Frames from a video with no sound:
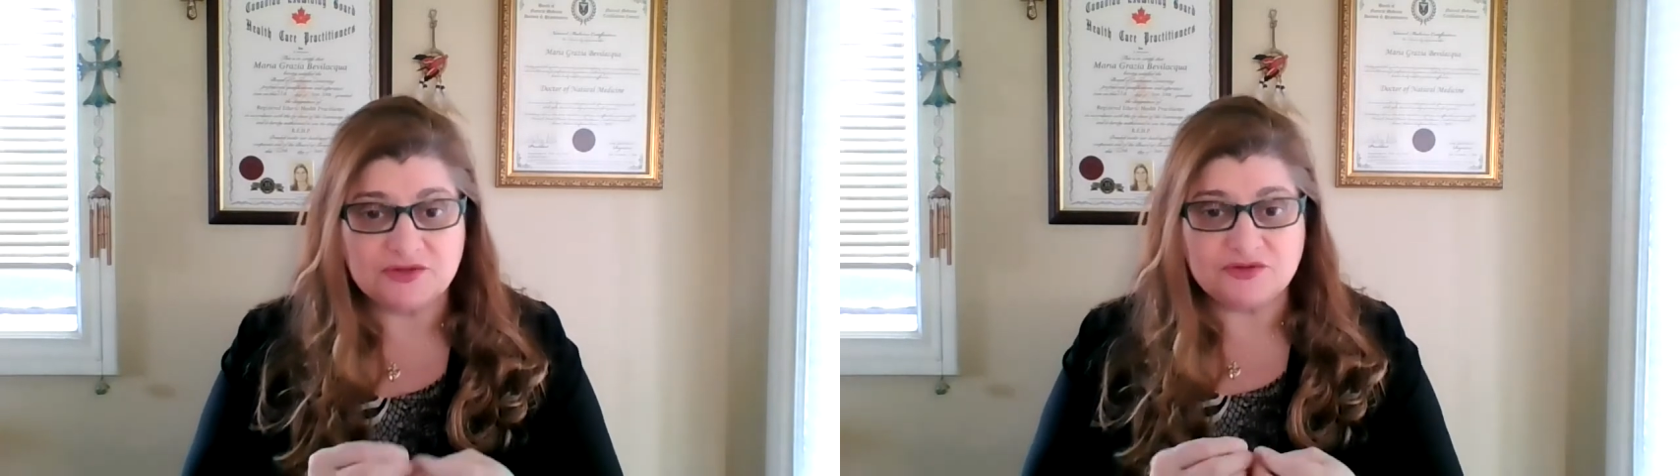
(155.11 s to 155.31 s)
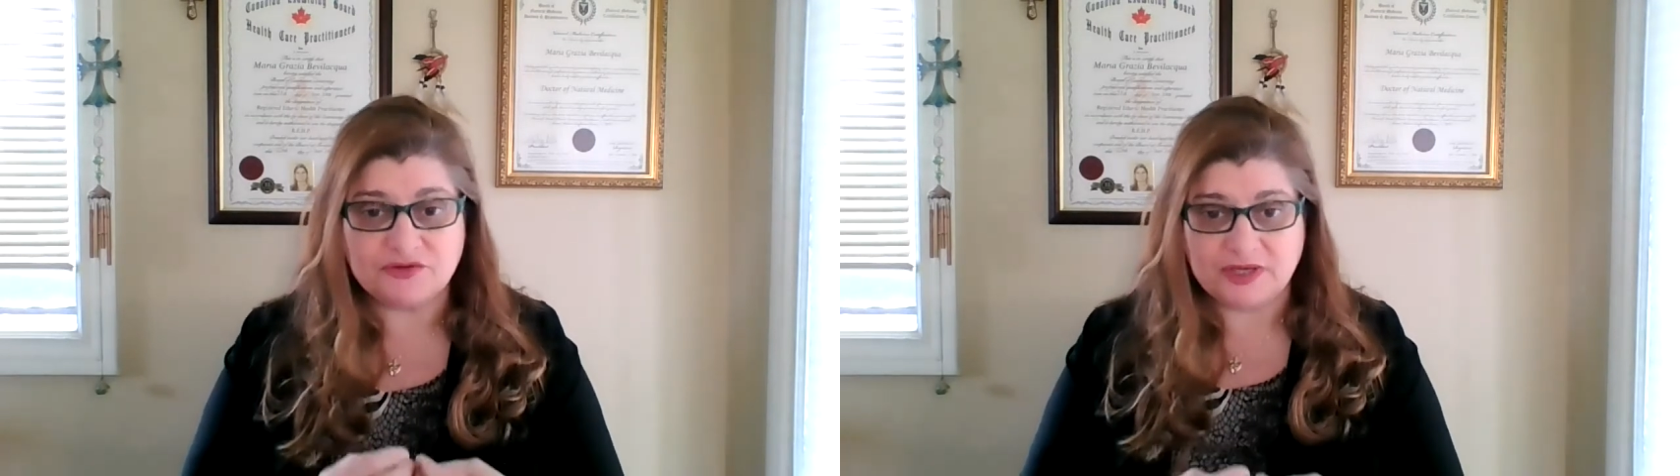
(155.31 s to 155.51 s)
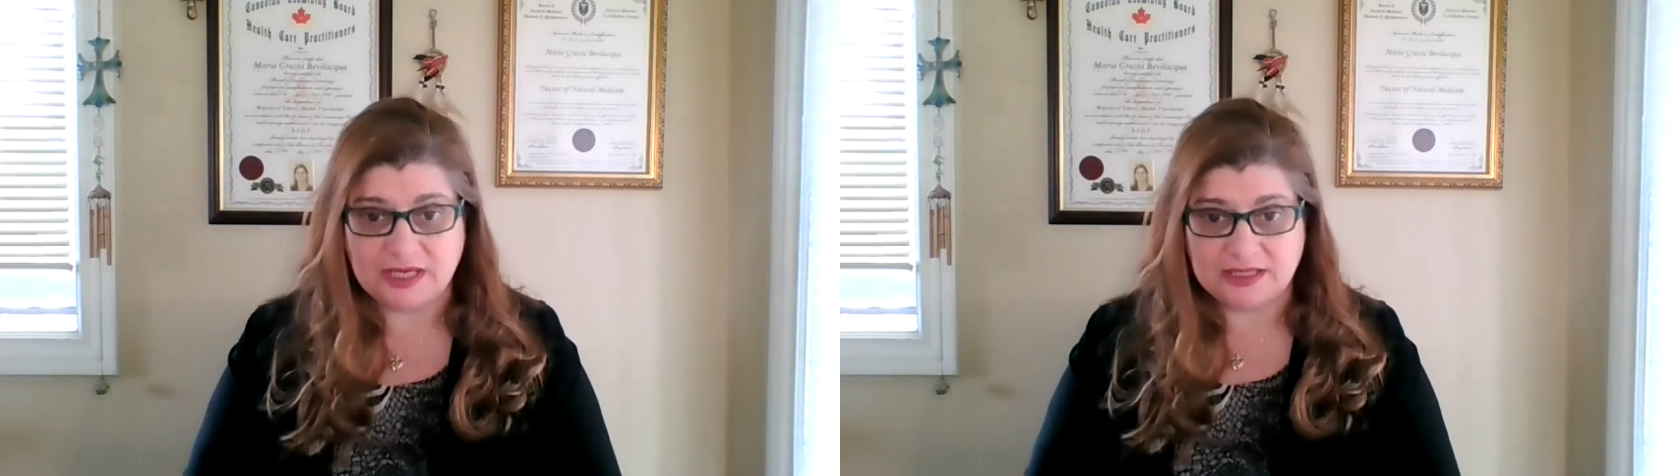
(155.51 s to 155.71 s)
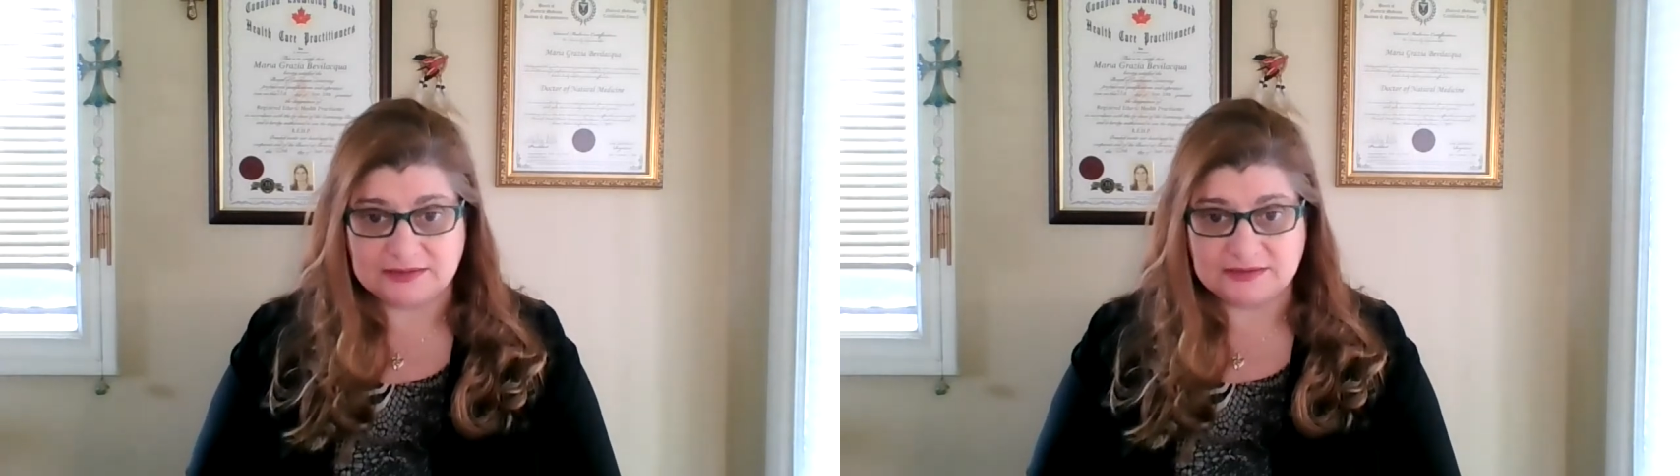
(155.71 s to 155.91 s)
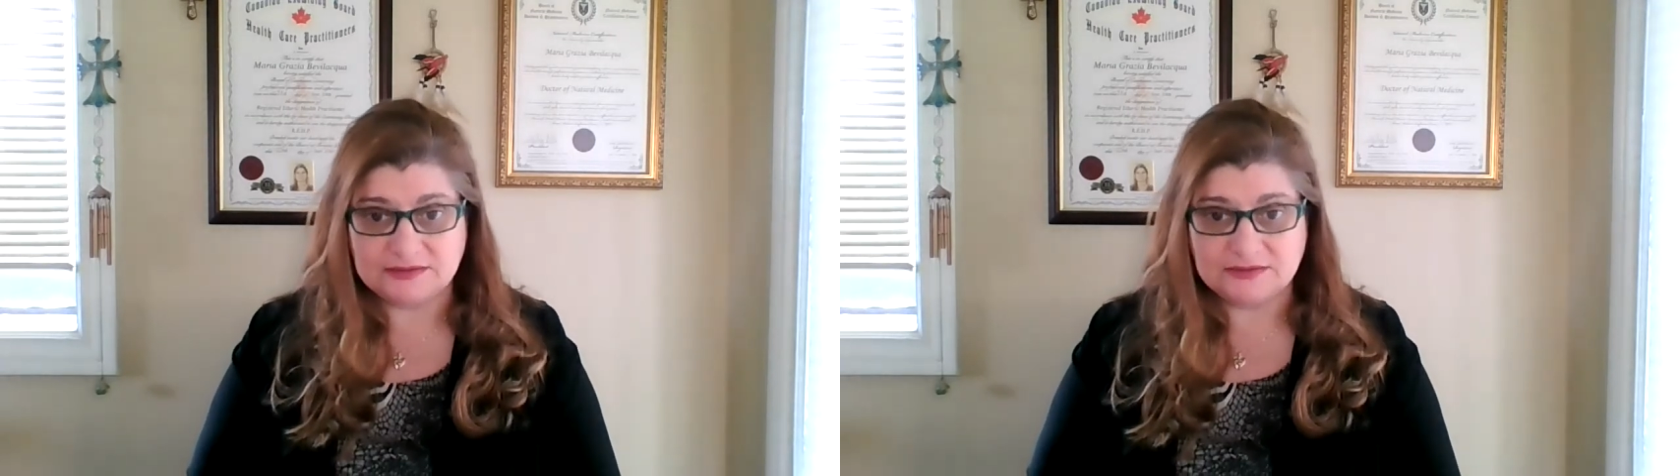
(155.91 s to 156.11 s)
into the
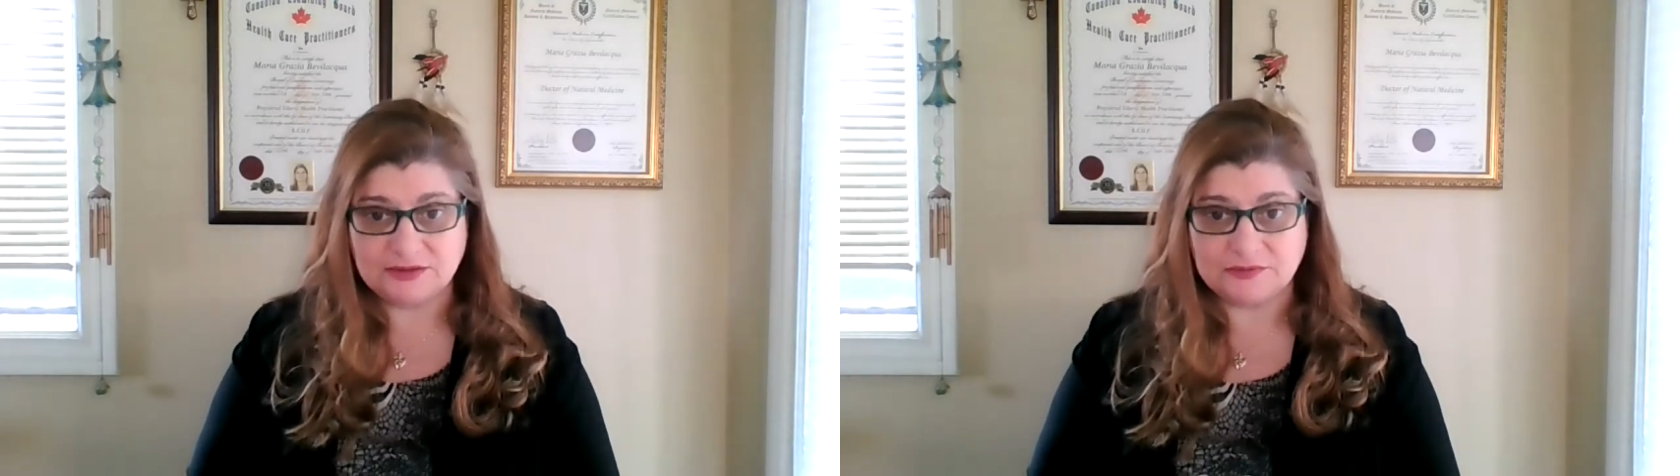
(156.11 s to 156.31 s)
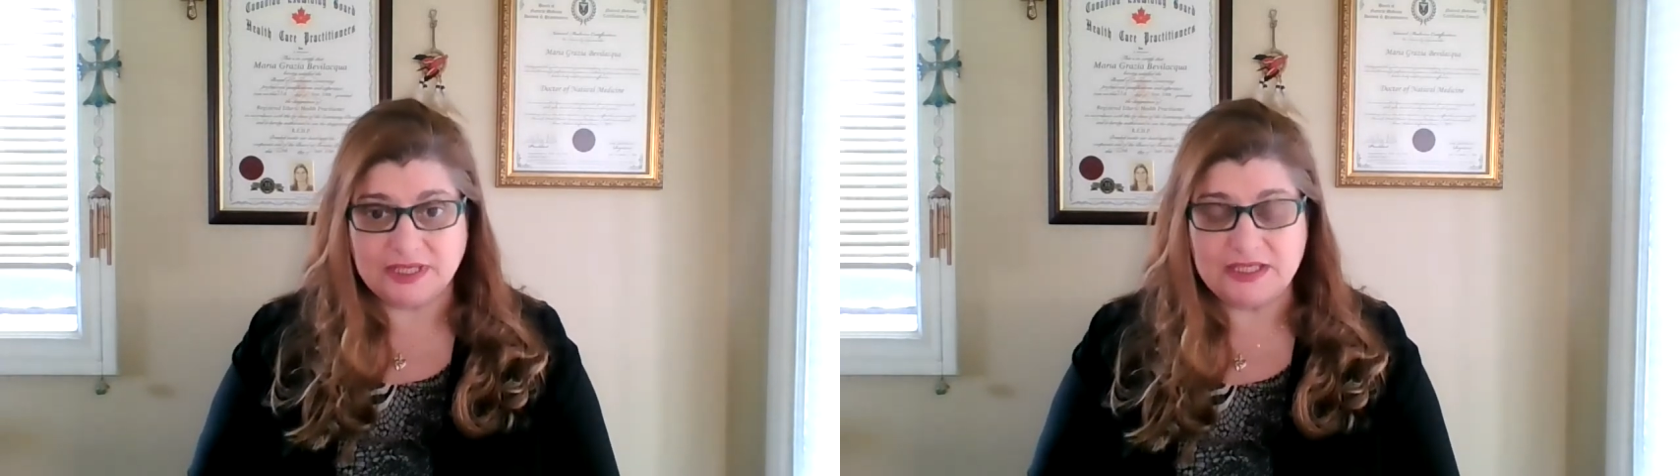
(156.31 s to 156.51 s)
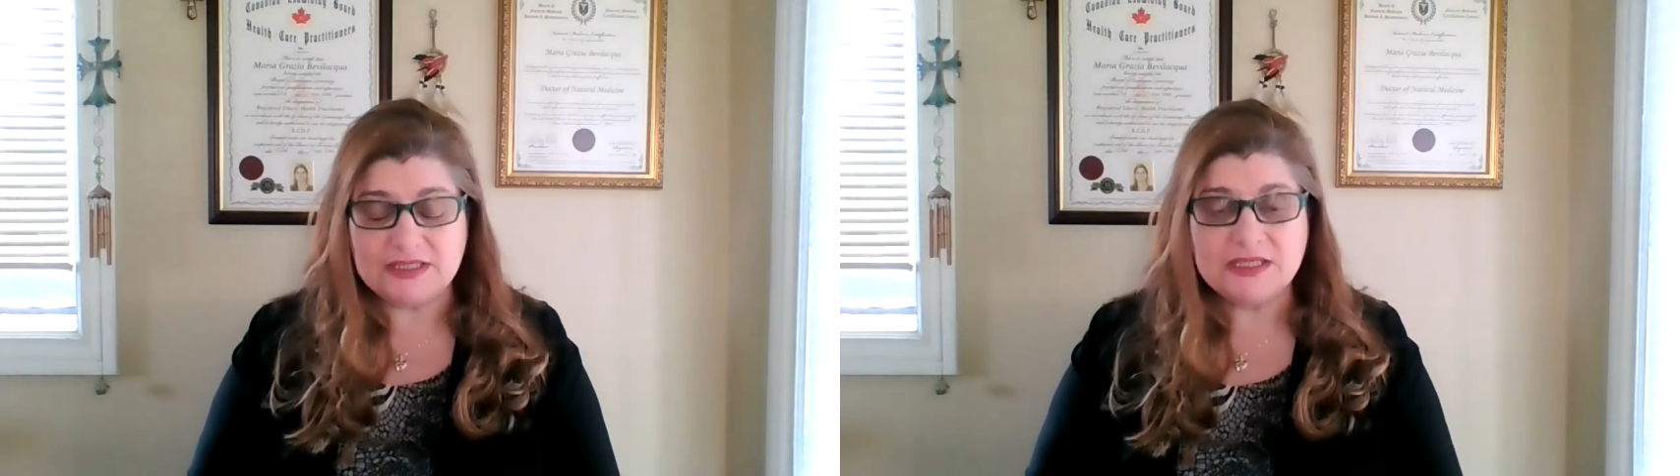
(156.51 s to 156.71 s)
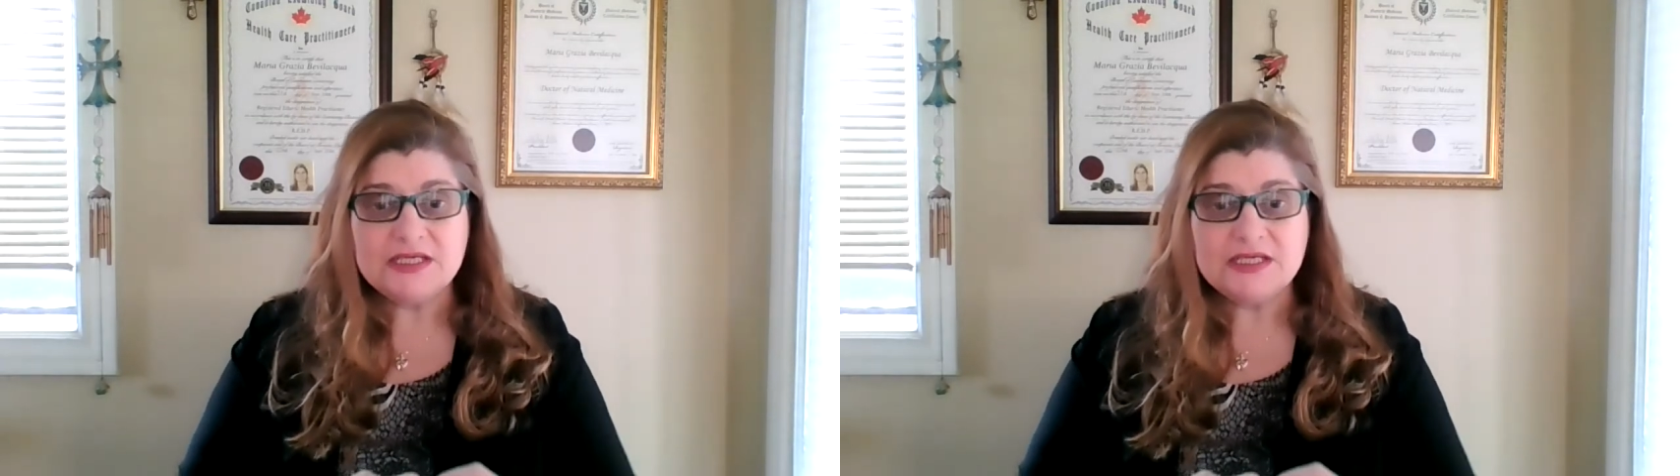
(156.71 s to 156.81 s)
gut, all right?